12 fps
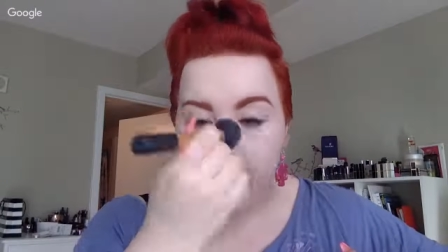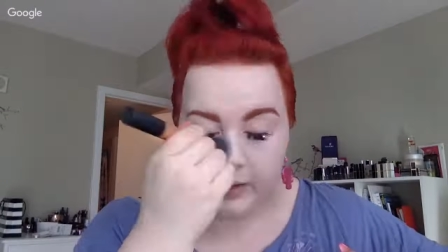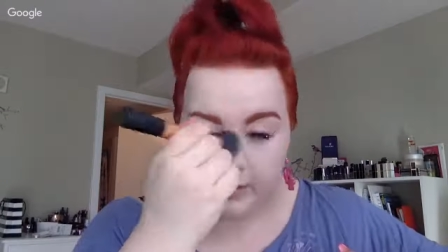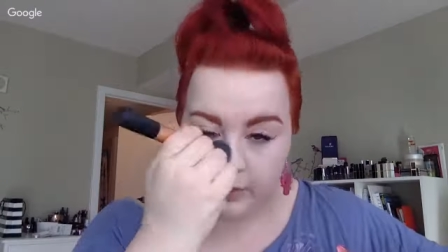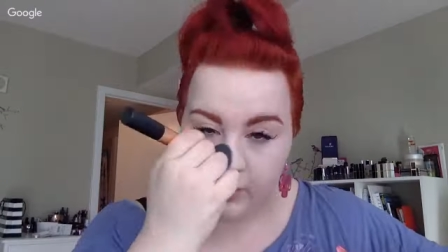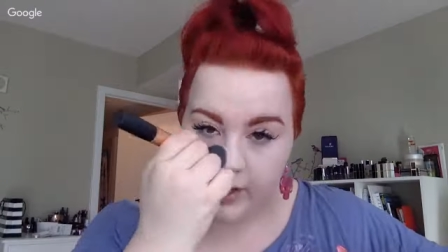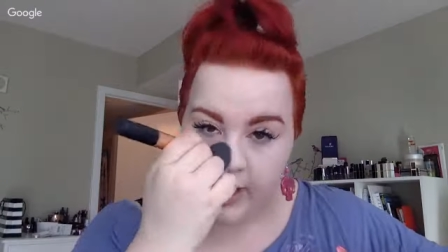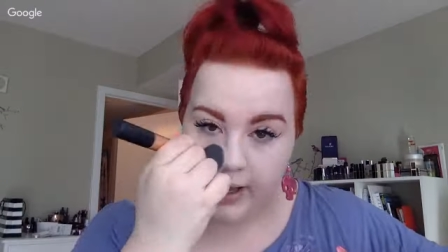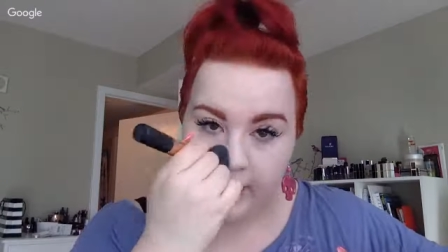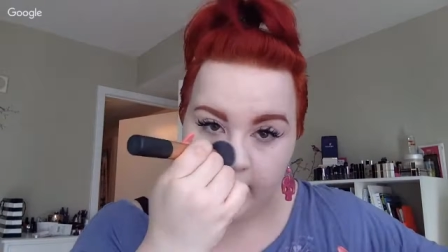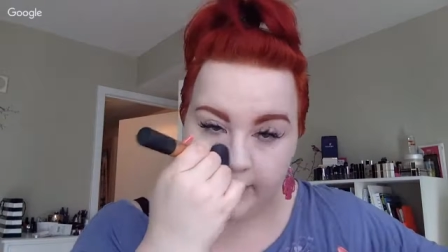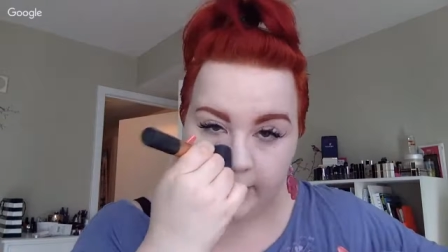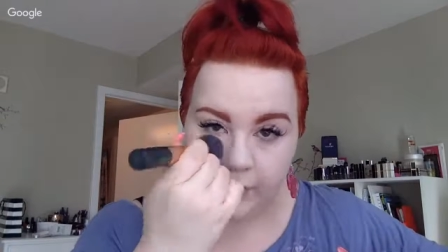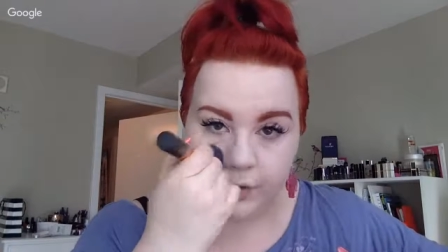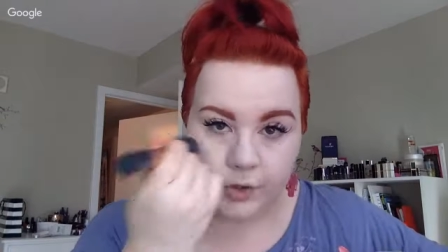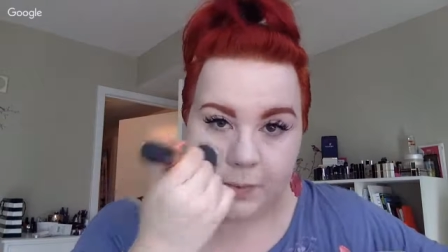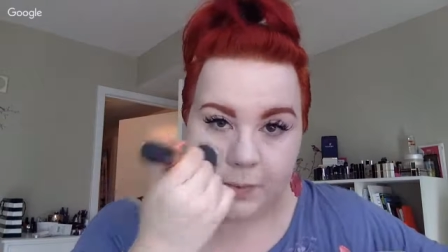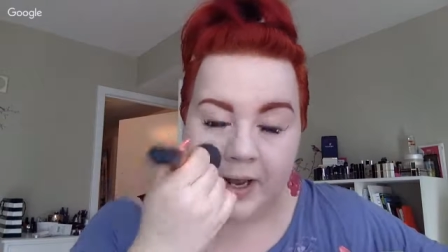So yeah, I tend to
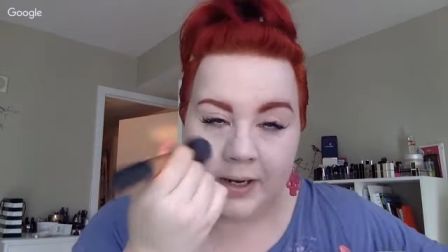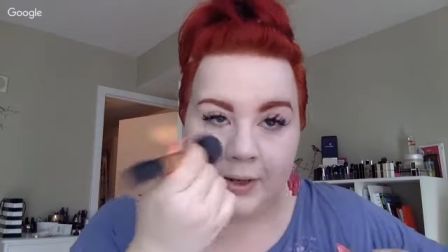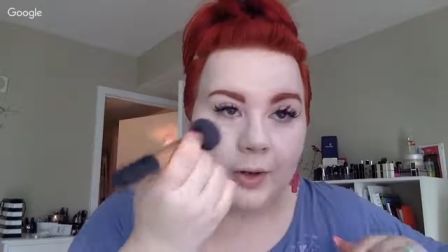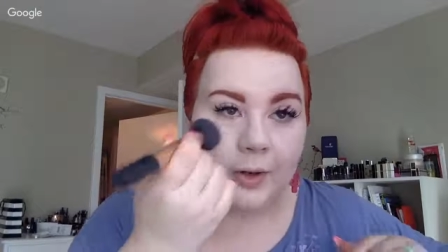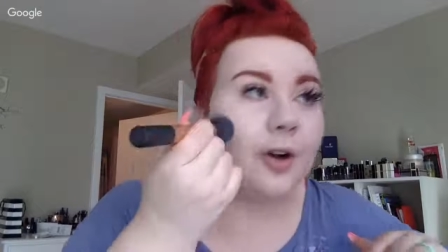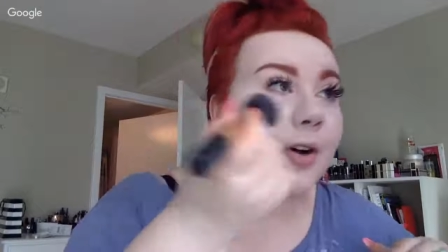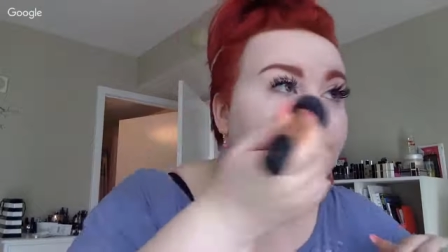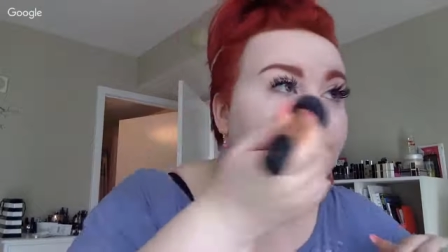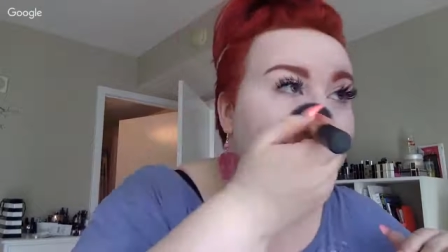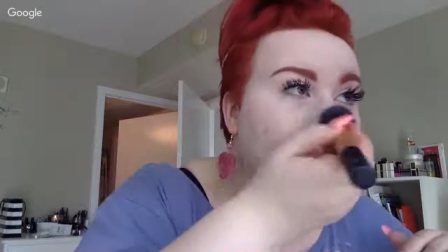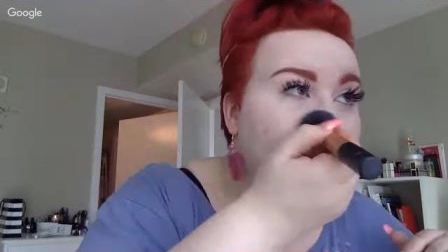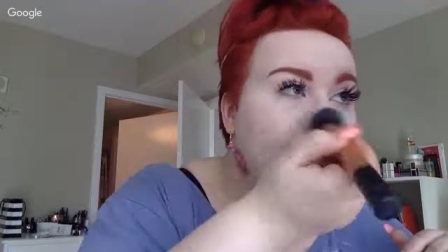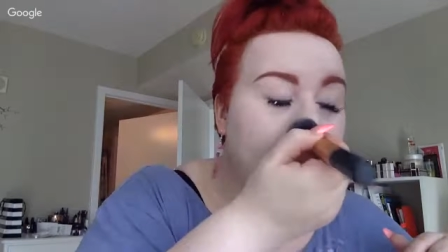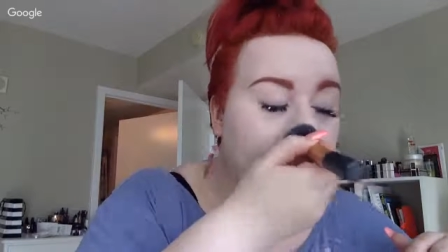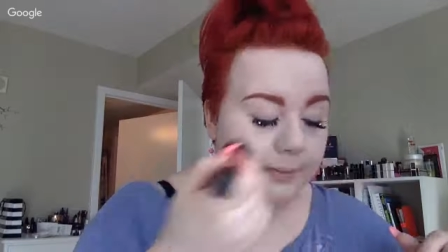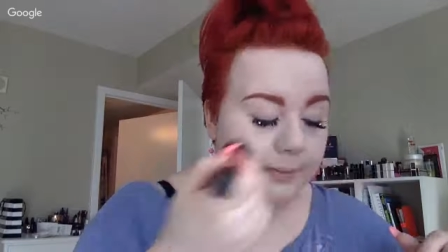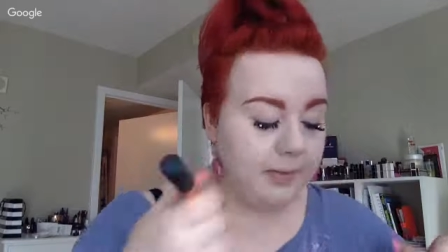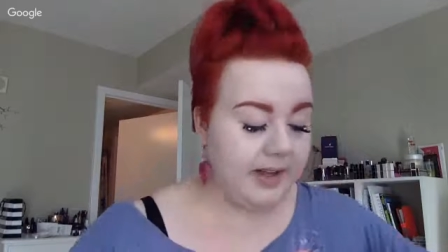spend a lot of time
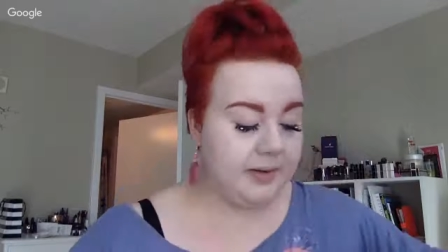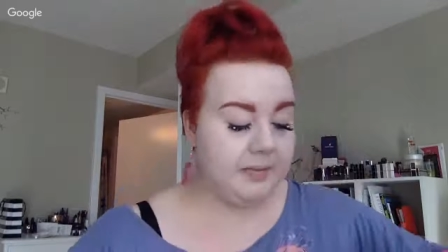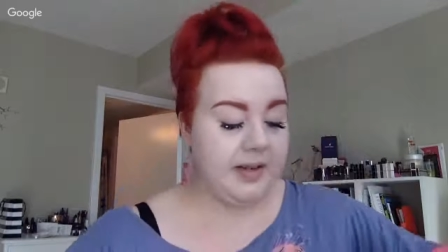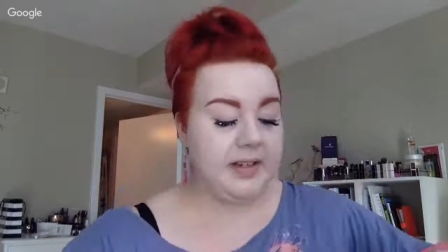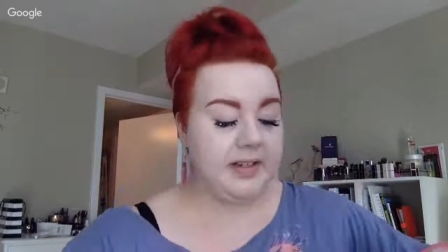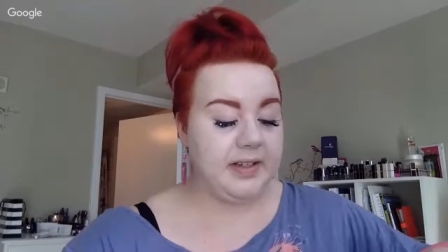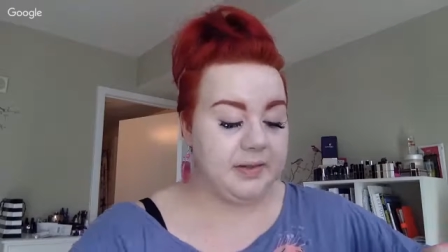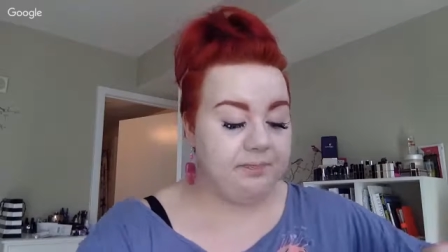with my base,